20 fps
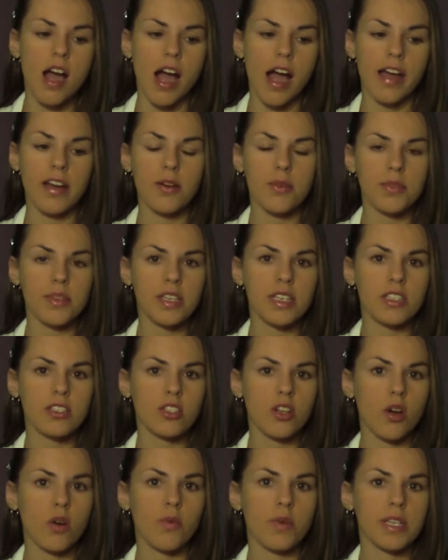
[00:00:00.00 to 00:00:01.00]
I don't think it's
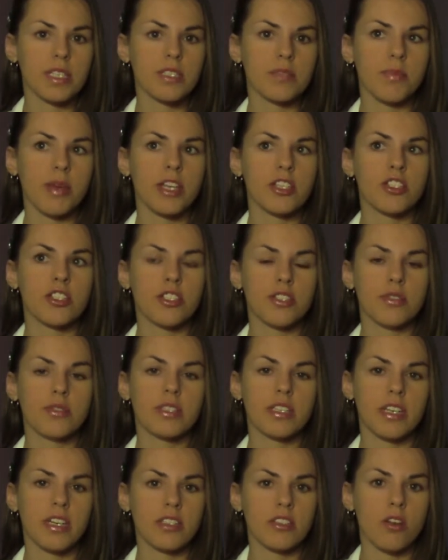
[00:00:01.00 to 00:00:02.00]
always best to use
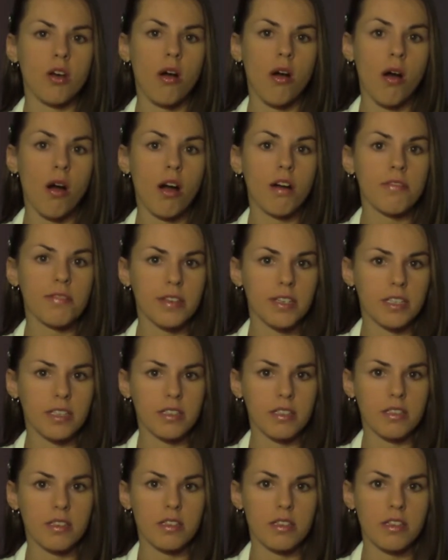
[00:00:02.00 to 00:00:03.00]
it as often